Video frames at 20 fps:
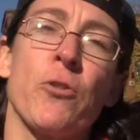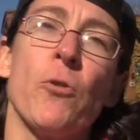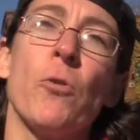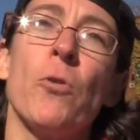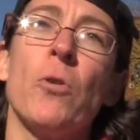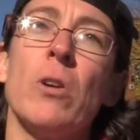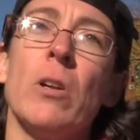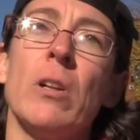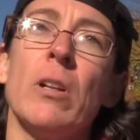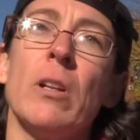
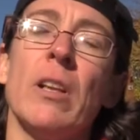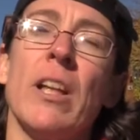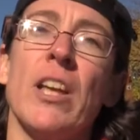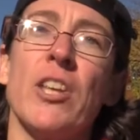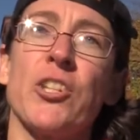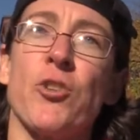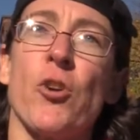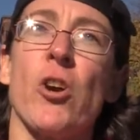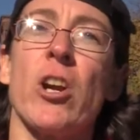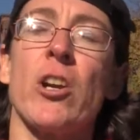School,
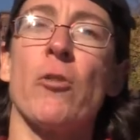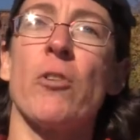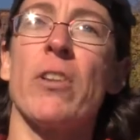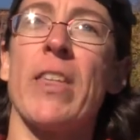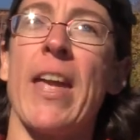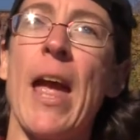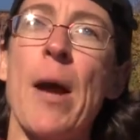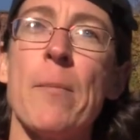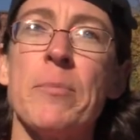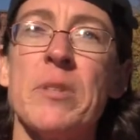historic
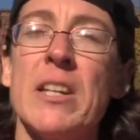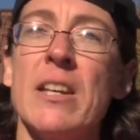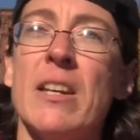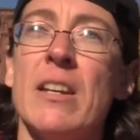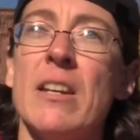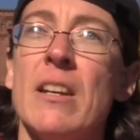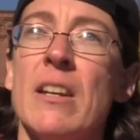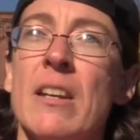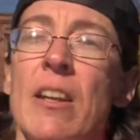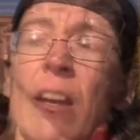
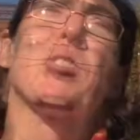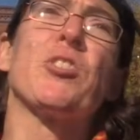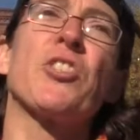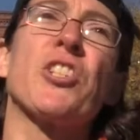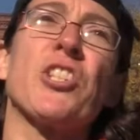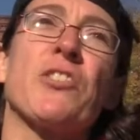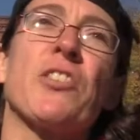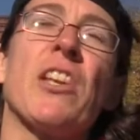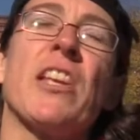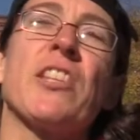Northampton. So it's
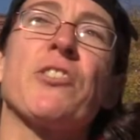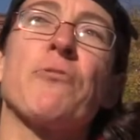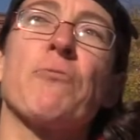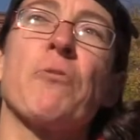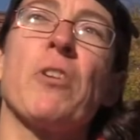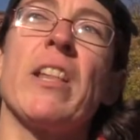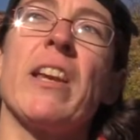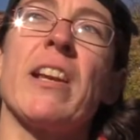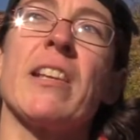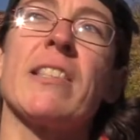just it's
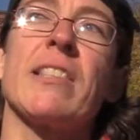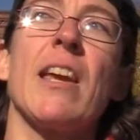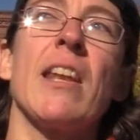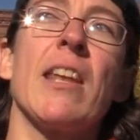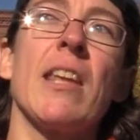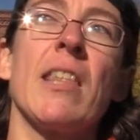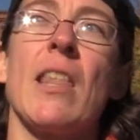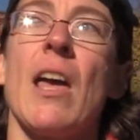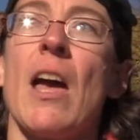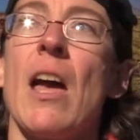really
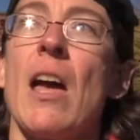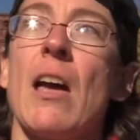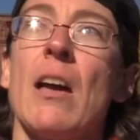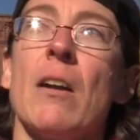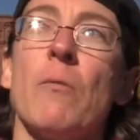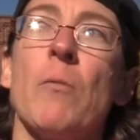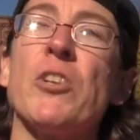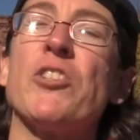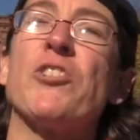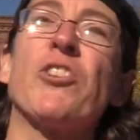exciting
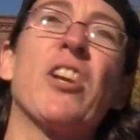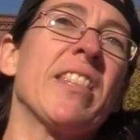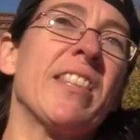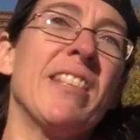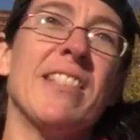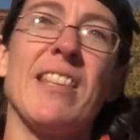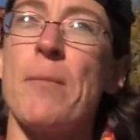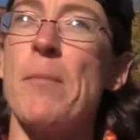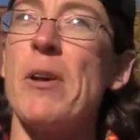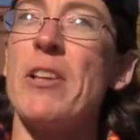that once you get
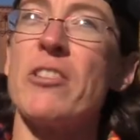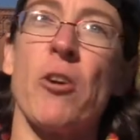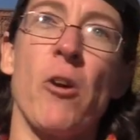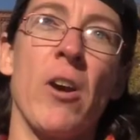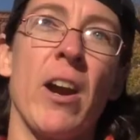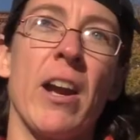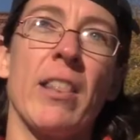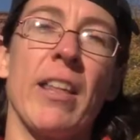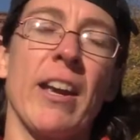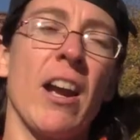these emails
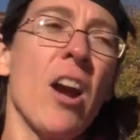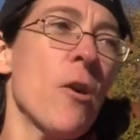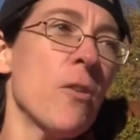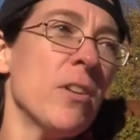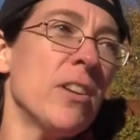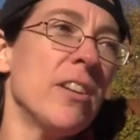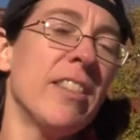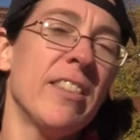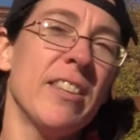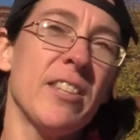going, like oh,
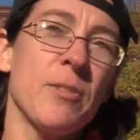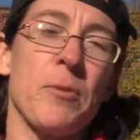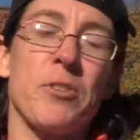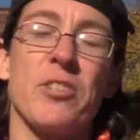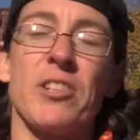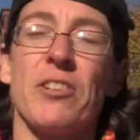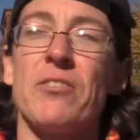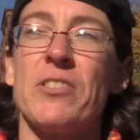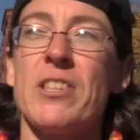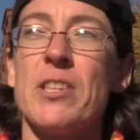and this
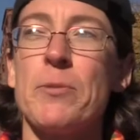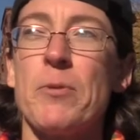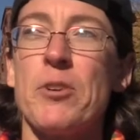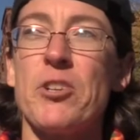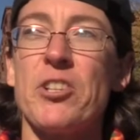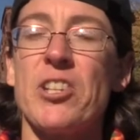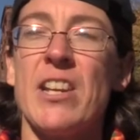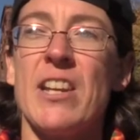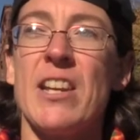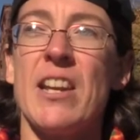person knows this
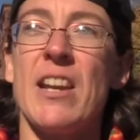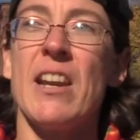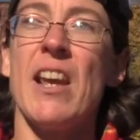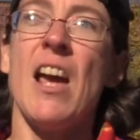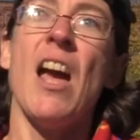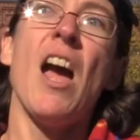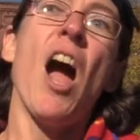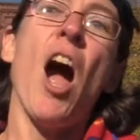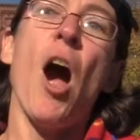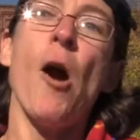person, and
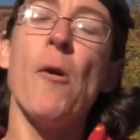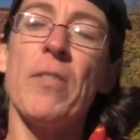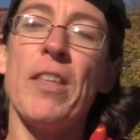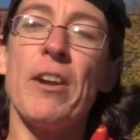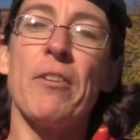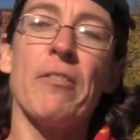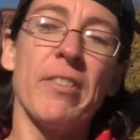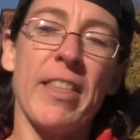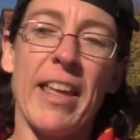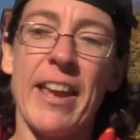oh, and
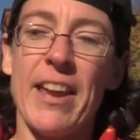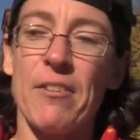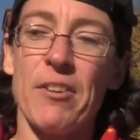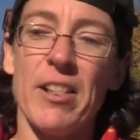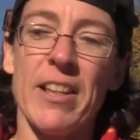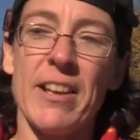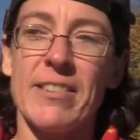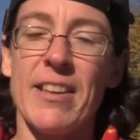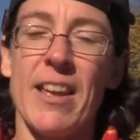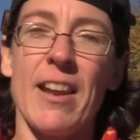they they get
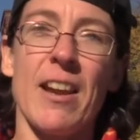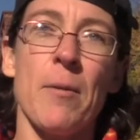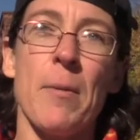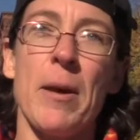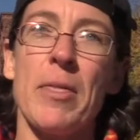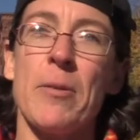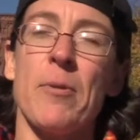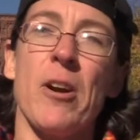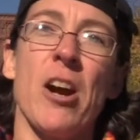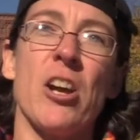really excited
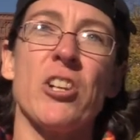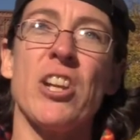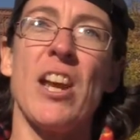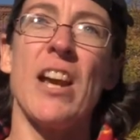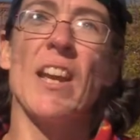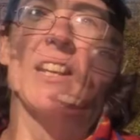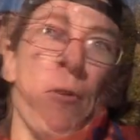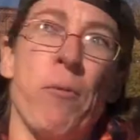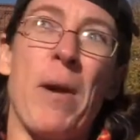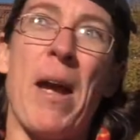about the
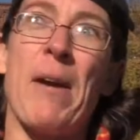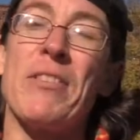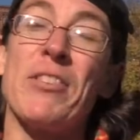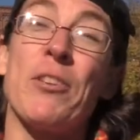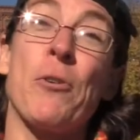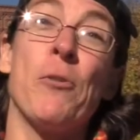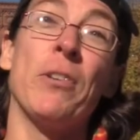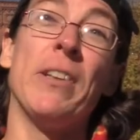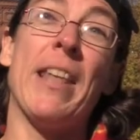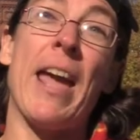project. We have
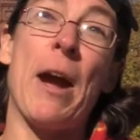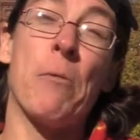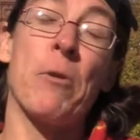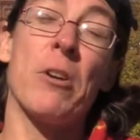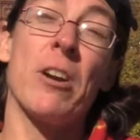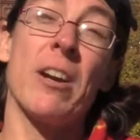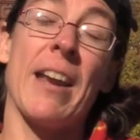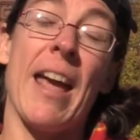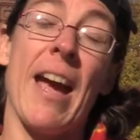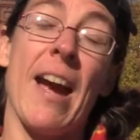this whole
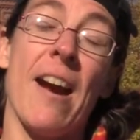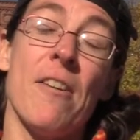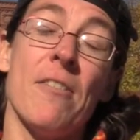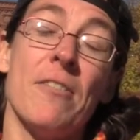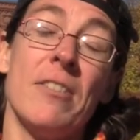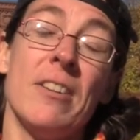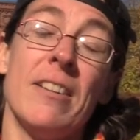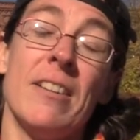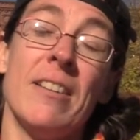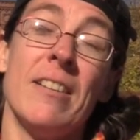network
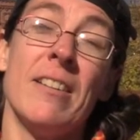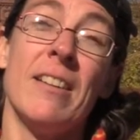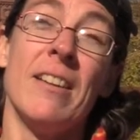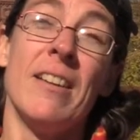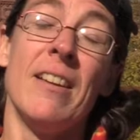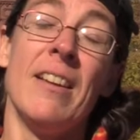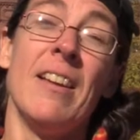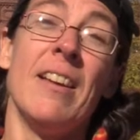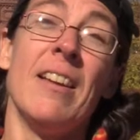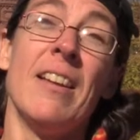now
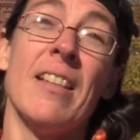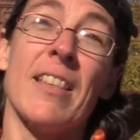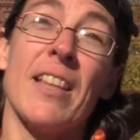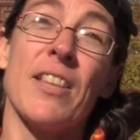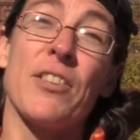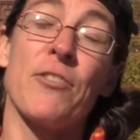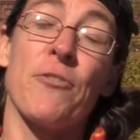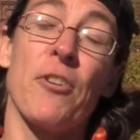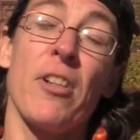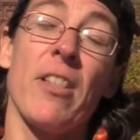
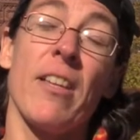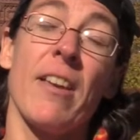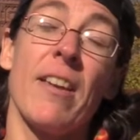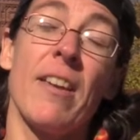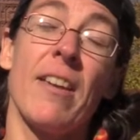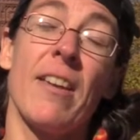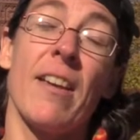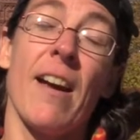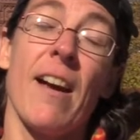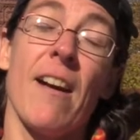that's
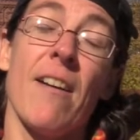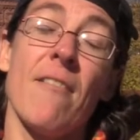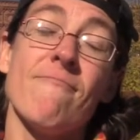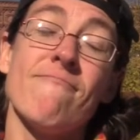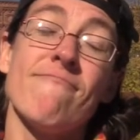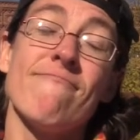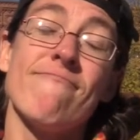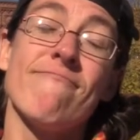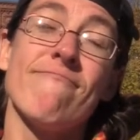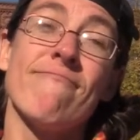really
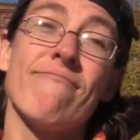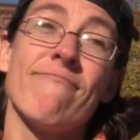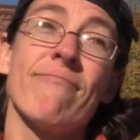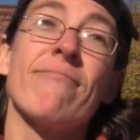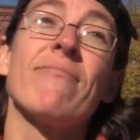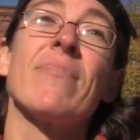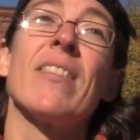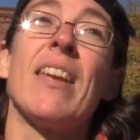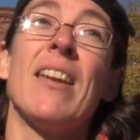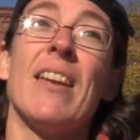um, that is
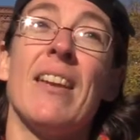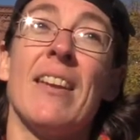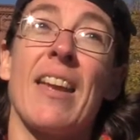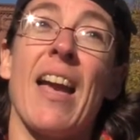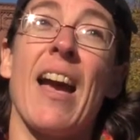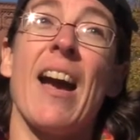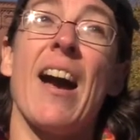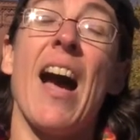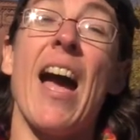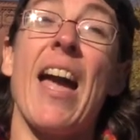amazing.
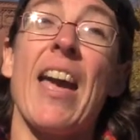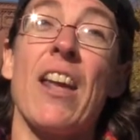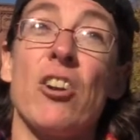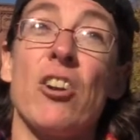Yeah, high